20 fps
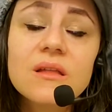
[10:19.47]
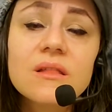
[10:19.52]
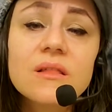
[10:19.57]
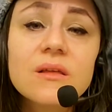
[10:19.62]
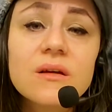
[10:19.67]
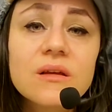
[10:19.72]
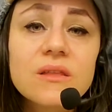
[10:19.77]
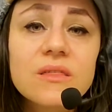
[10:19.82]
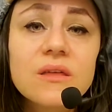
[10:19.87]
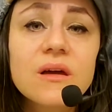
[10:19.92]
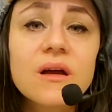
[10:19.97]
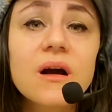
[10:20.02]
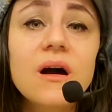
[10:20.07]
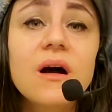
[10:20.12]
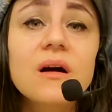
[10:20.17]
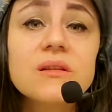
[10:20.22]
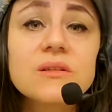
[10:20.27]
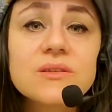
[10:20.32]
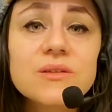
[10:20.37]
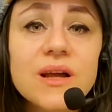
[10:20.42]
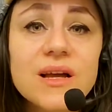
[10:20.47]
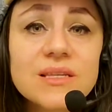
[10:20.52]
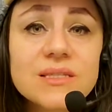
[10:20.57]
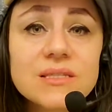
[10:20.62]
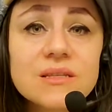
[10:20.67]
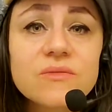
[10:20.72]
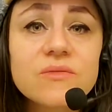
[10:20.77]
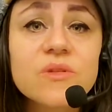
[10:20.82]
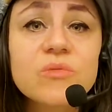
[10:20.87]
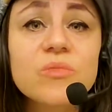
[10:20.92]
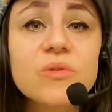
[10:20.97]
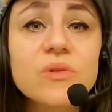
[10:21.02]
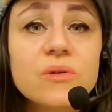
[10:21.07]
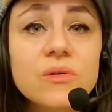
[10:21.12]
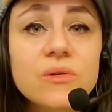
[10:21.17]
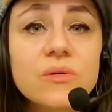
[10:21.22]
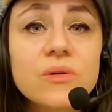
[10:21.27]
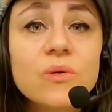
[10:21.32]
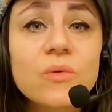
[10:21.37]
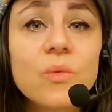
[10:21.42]
look at the contrast of the
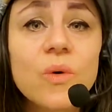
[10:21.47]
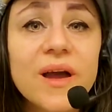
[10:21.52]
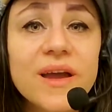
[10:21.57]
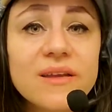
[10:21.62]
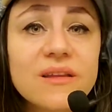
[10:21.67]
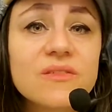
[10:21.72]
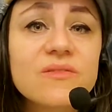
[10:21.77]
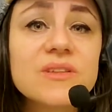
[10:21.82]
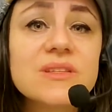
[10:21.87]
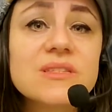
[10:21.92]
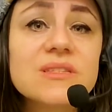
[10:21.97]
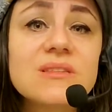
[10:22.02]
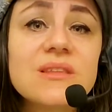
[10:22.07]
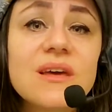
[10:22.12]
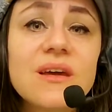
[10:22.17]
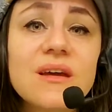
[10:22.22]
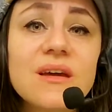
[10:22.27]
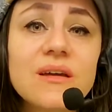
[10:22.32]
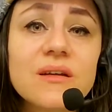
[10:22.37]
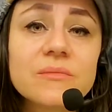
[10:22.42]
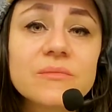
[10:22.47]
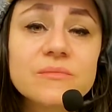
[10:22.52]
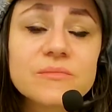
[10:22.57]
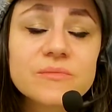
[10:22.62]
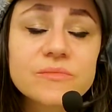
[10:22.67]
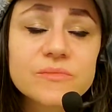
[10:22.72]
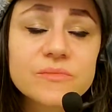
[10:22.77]
blue and white if it's there.